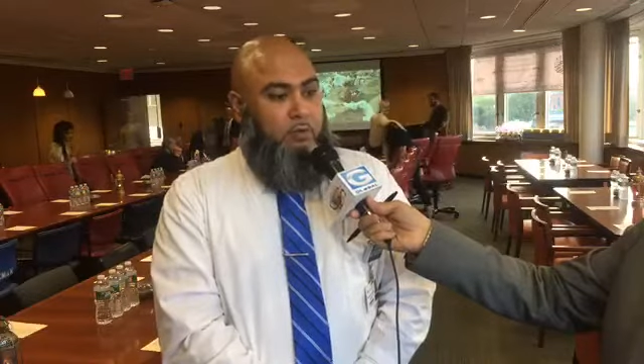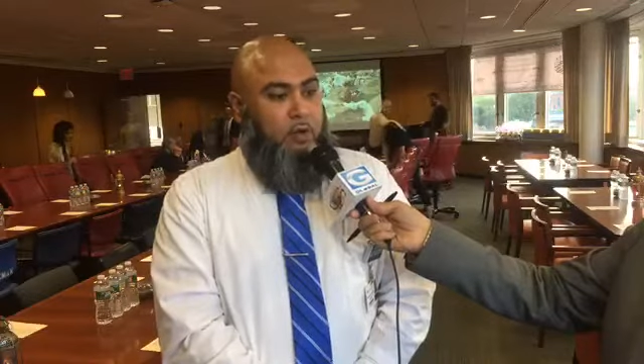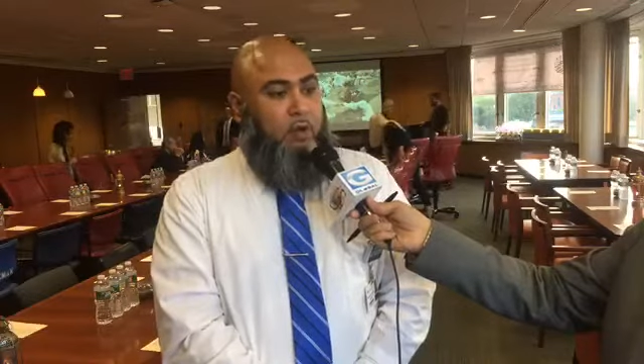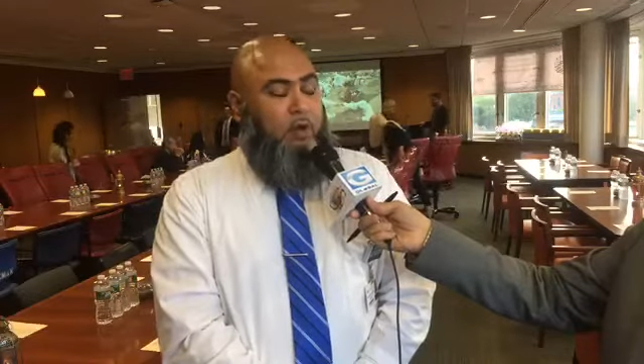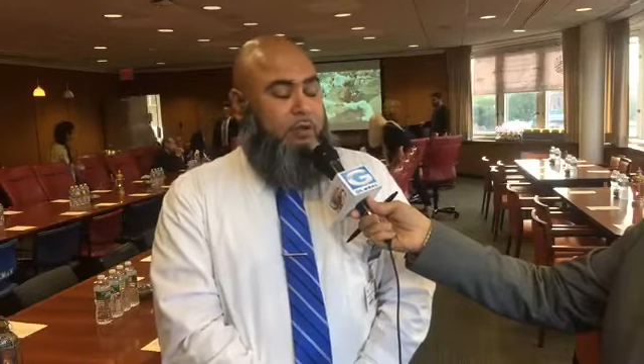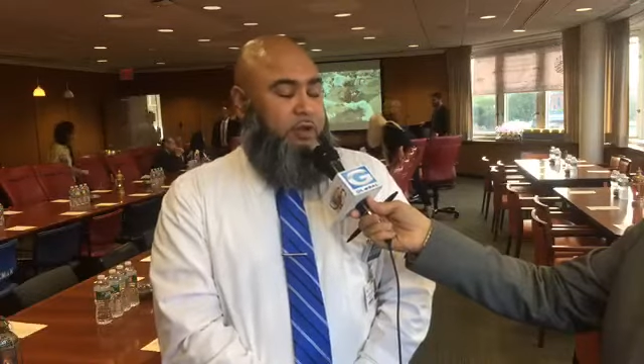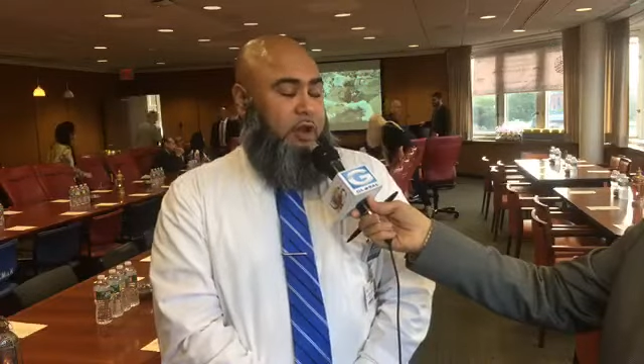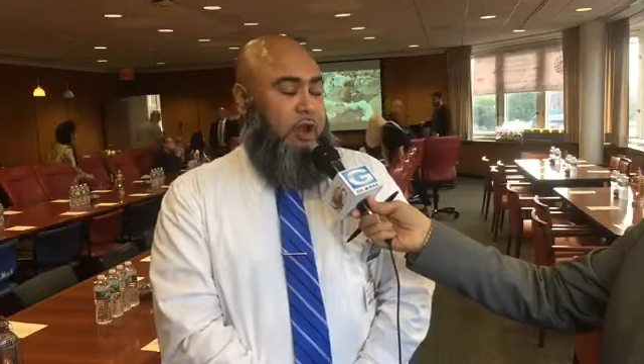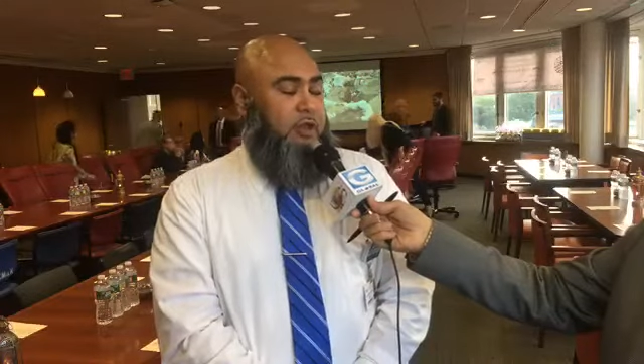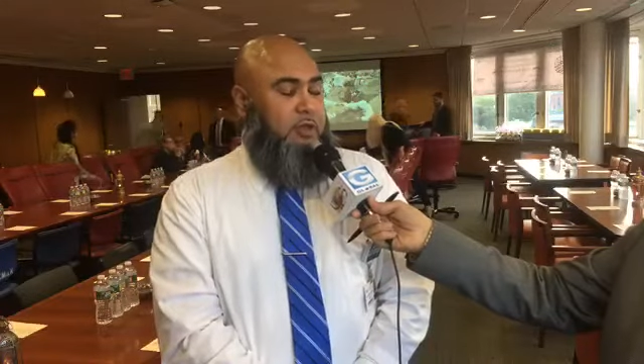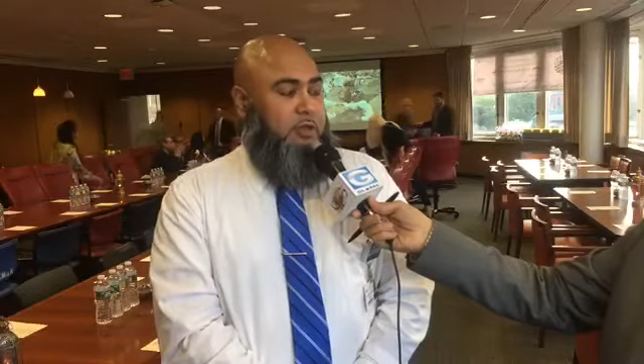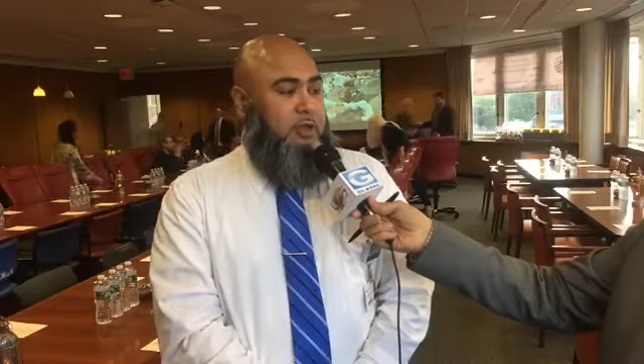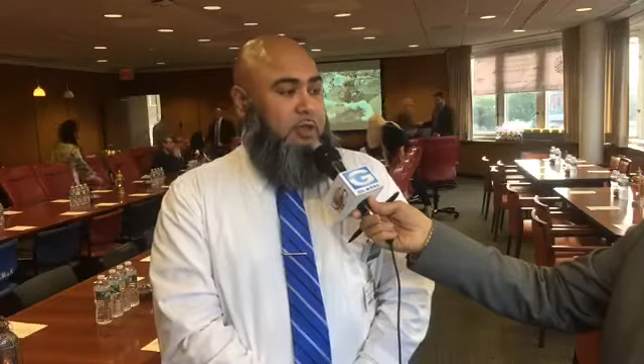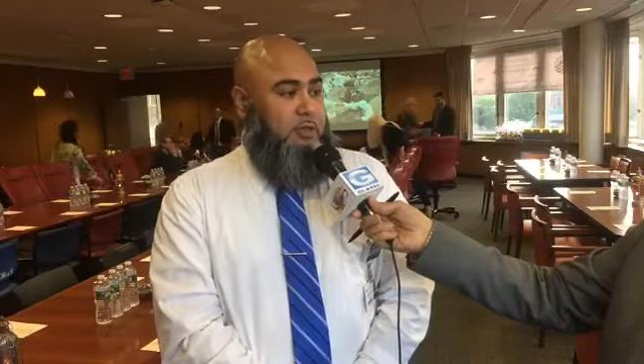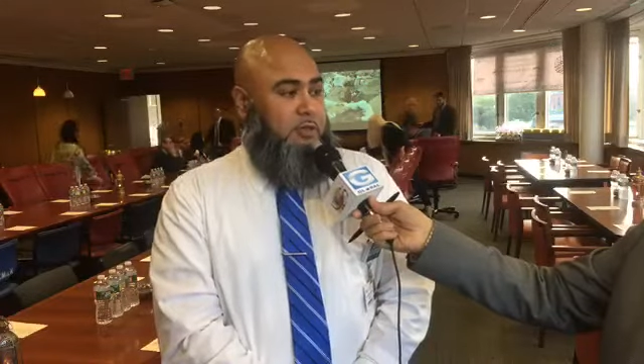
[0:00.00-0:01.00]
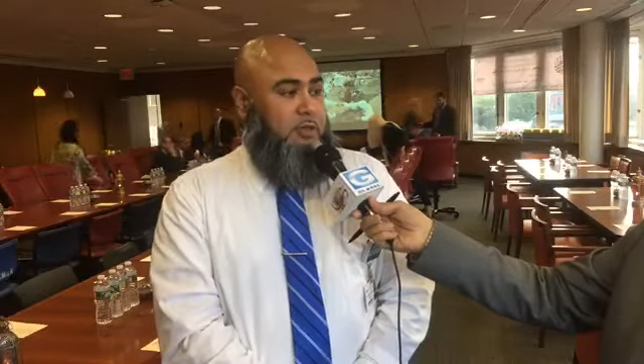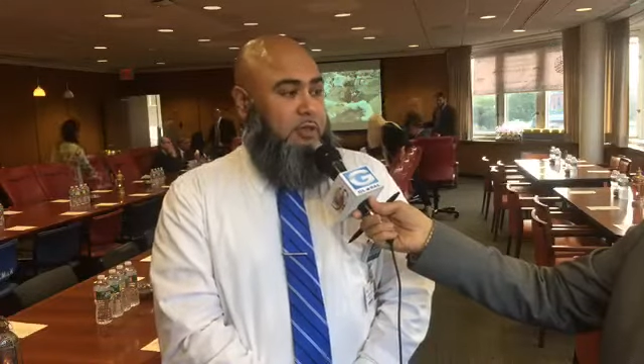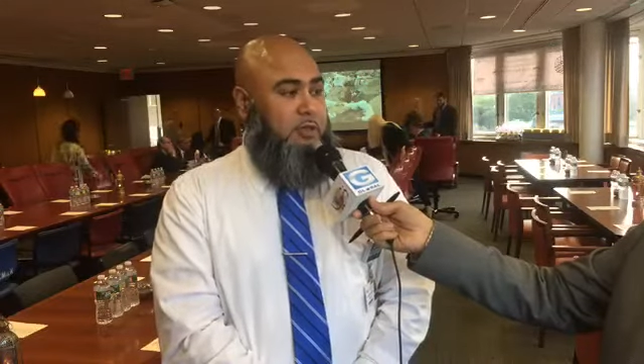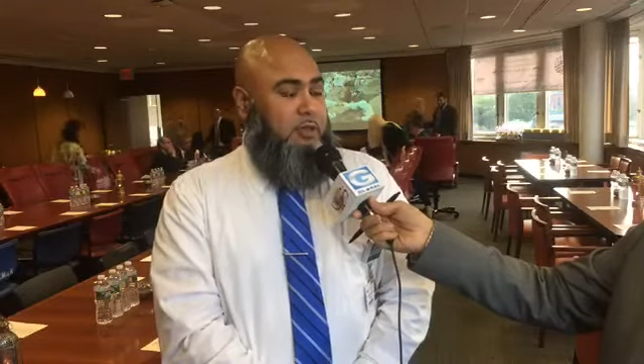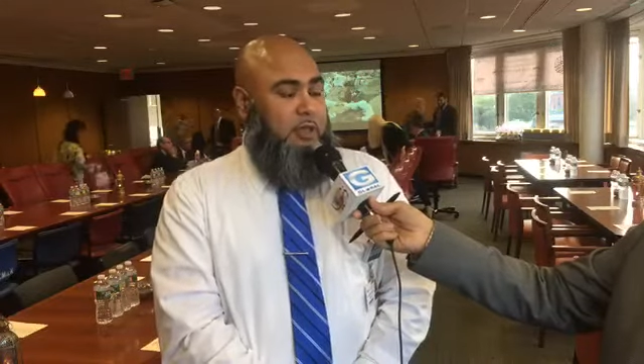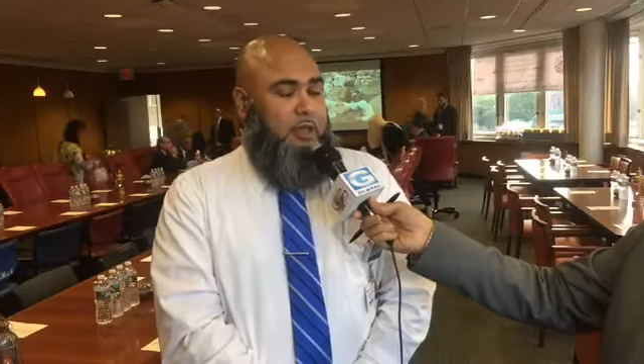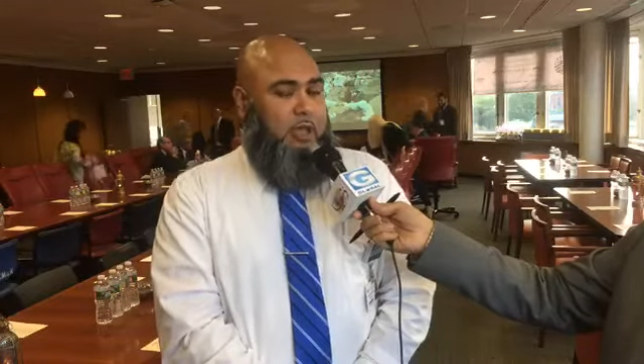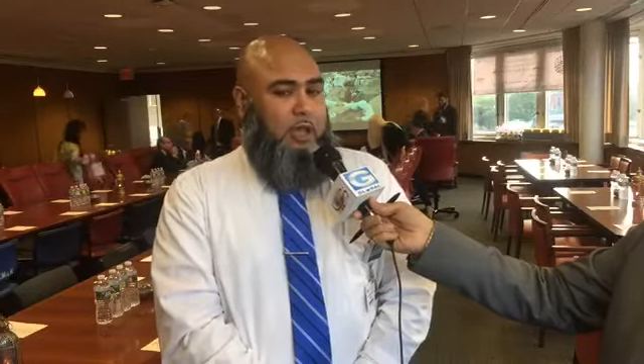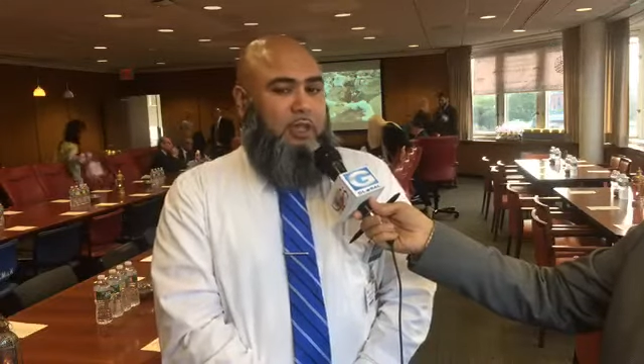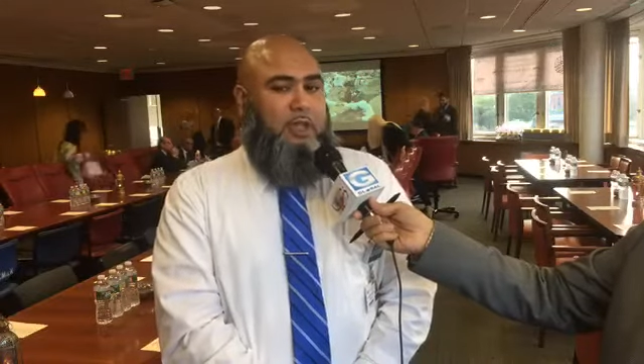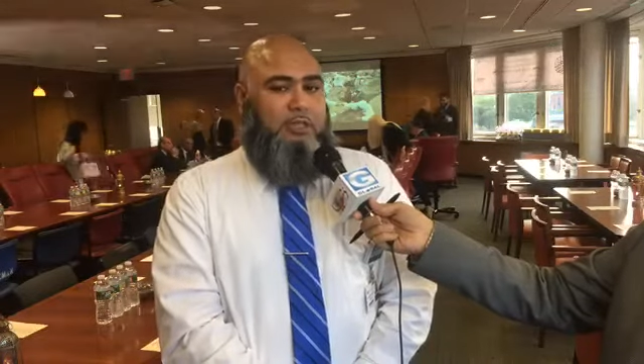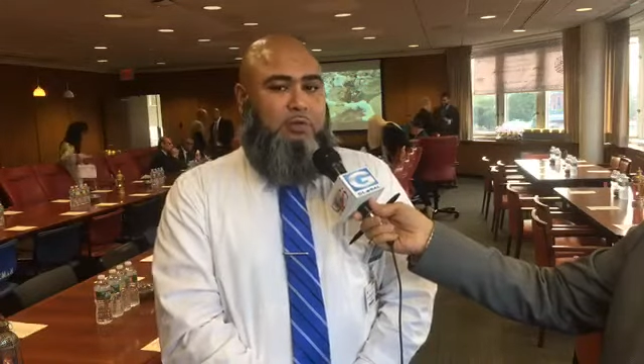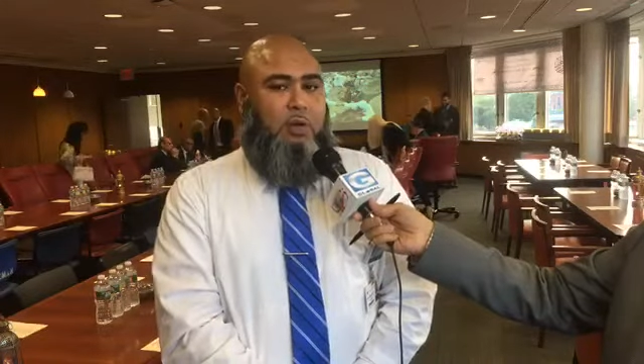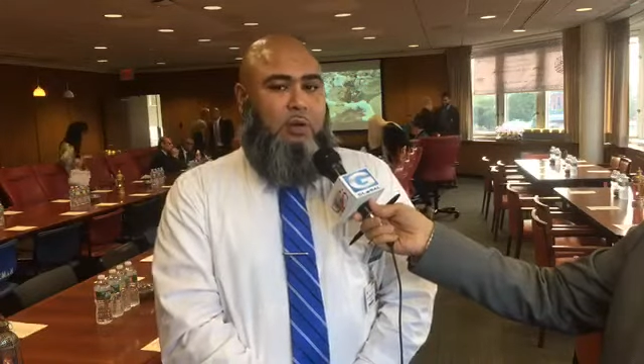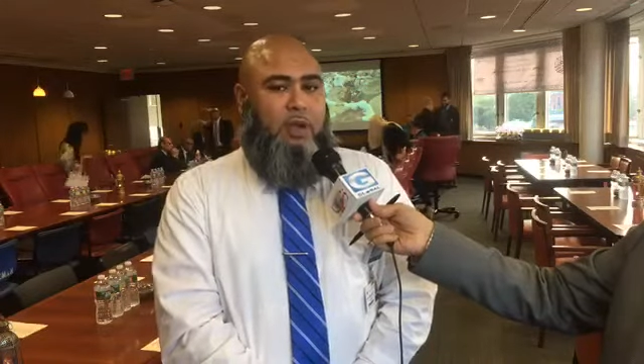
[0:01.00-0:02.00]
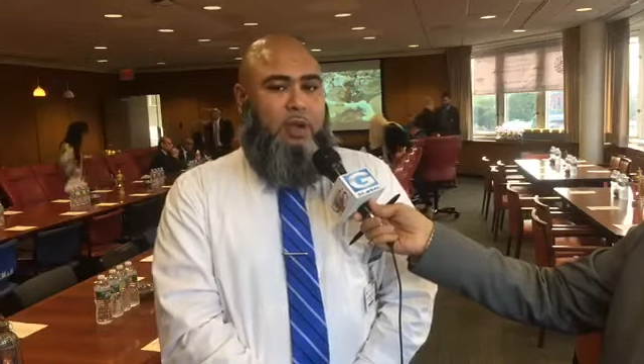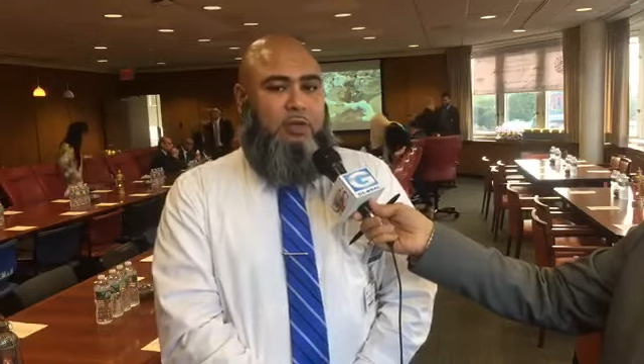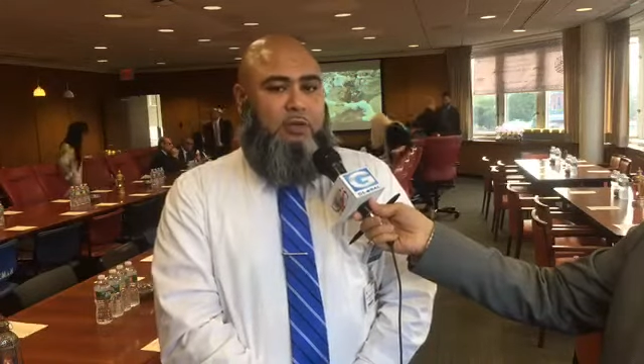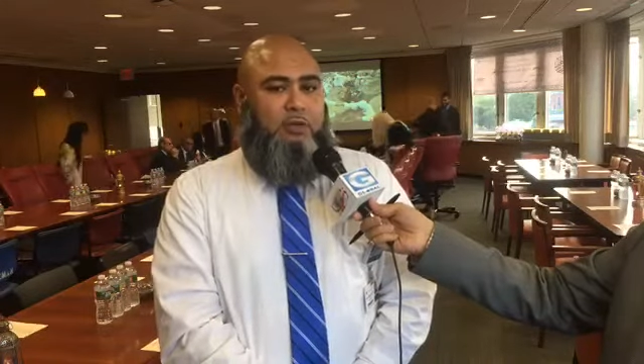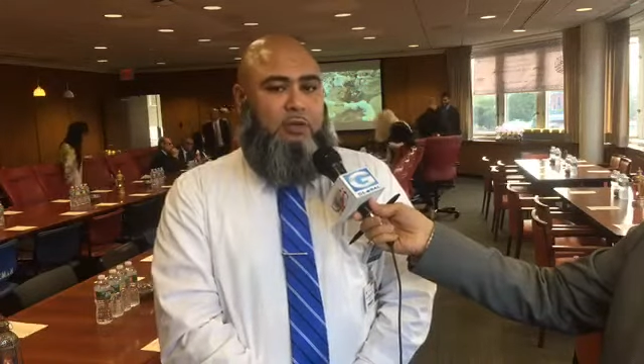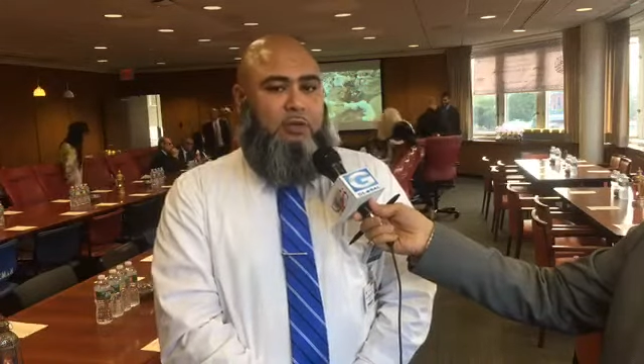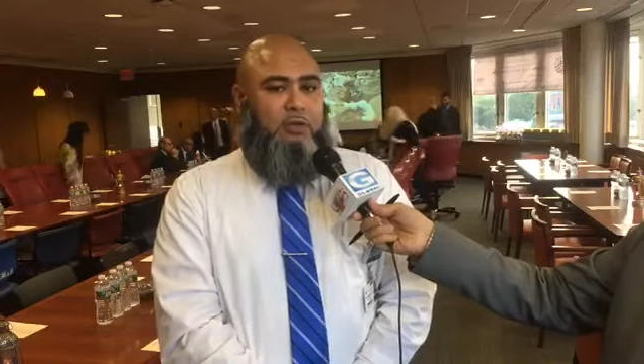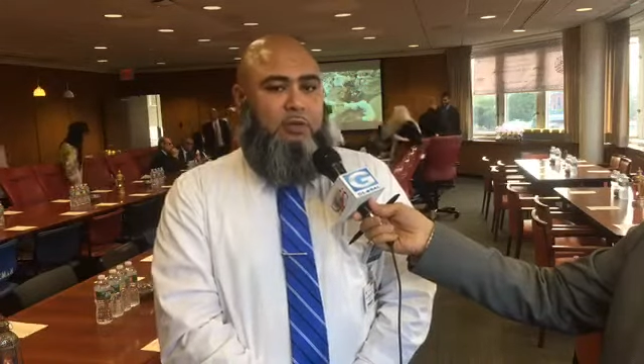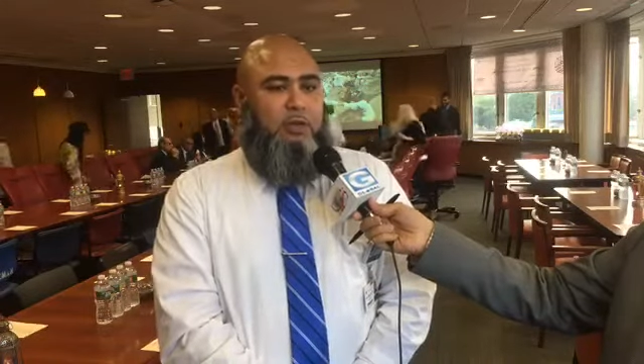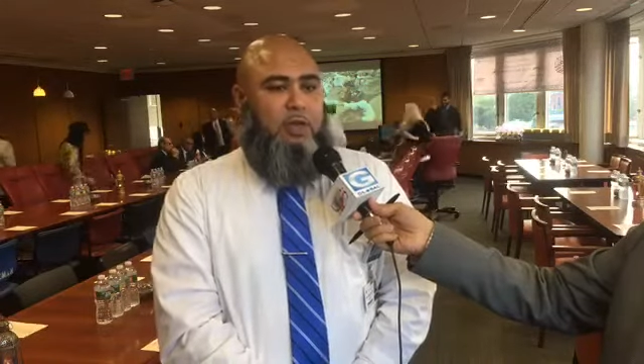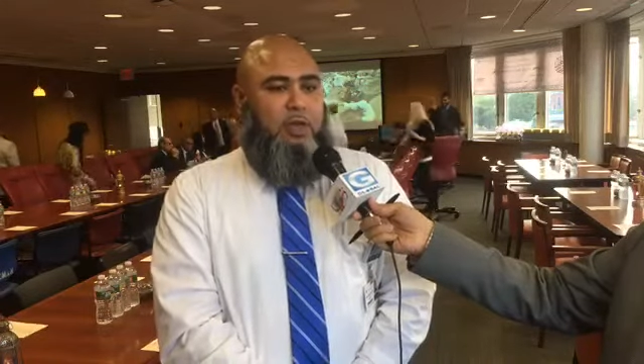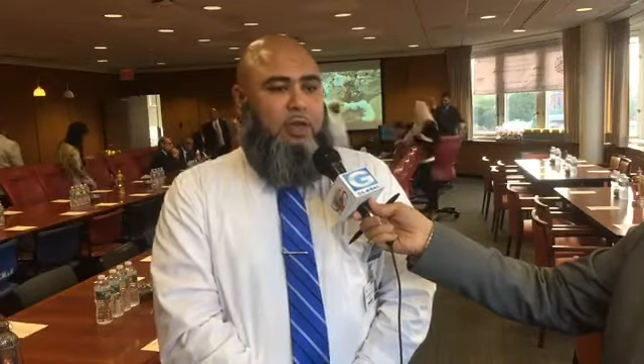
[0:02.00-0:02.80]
all their health needs, and that's what we're here to do,